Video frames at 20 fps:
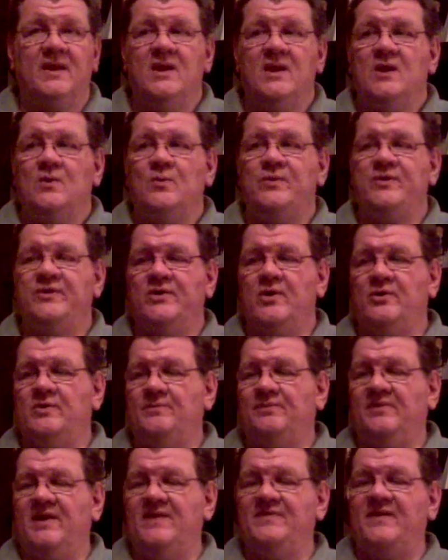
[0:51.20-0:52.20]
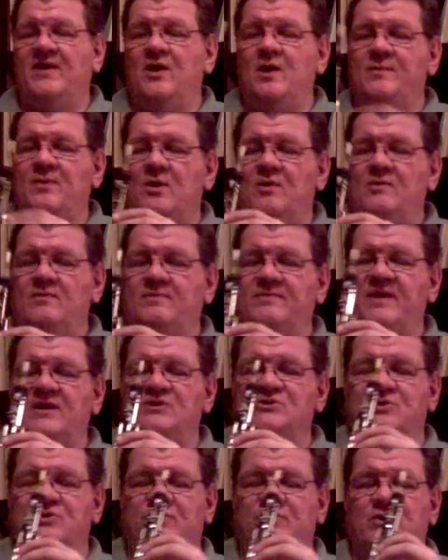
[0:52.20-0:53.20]
When you go to play the oboe, make
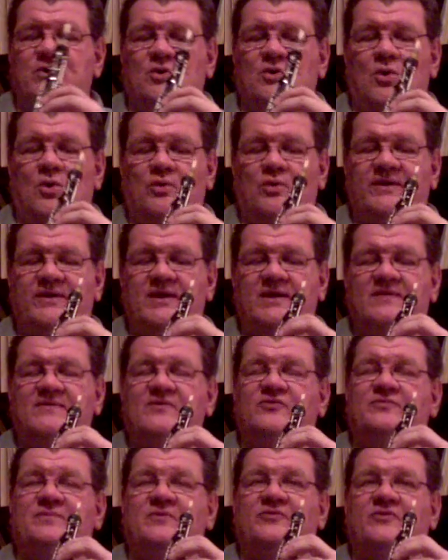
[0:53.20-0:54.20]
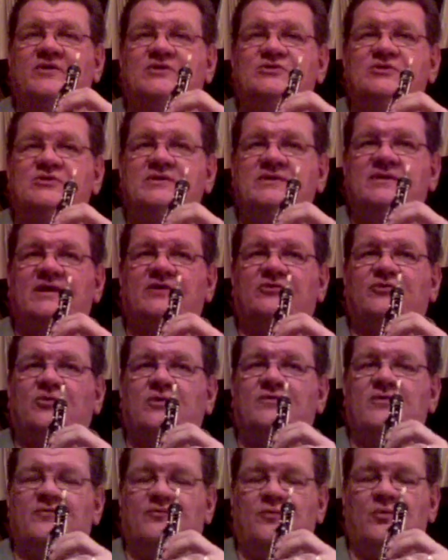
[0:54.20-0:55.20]
sure you're holding it in this position at sort
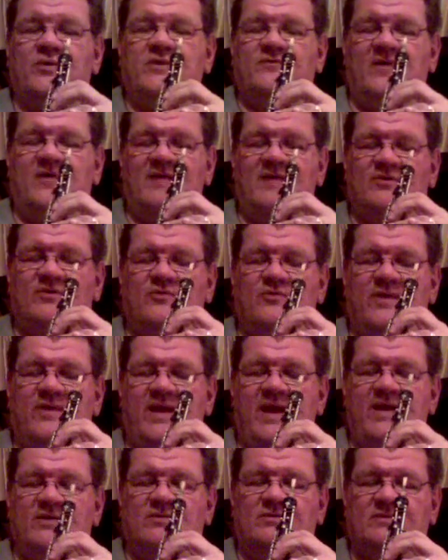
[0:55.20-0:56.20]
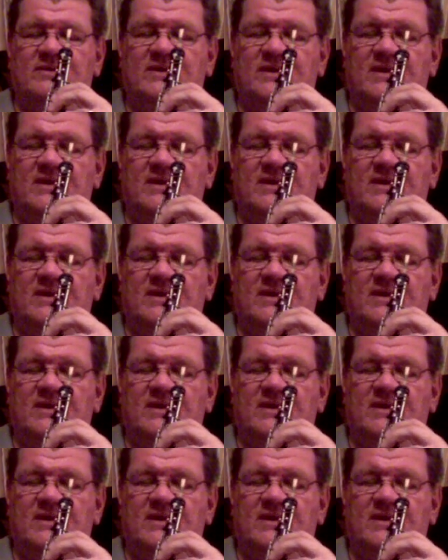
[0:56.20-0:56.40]
of a 45-degree angle.